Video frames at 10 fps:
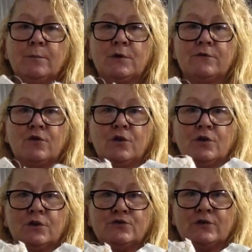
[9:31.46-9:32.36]
but you've got
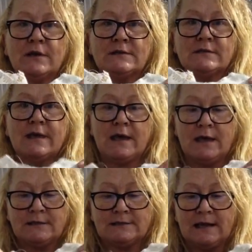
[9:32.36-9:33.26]
your dress there
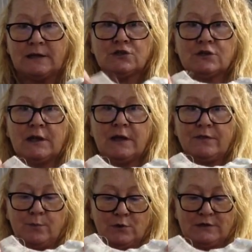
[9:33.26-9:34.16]
attached at
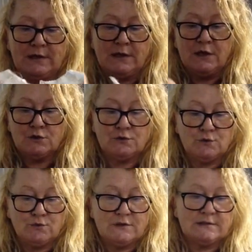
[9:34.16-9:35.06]
the body.
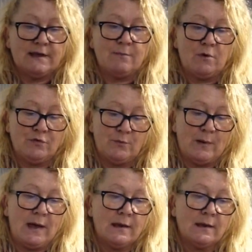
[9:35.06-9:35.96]
Do the same on the
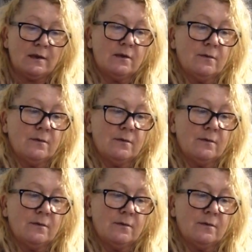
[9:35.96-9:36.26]
back.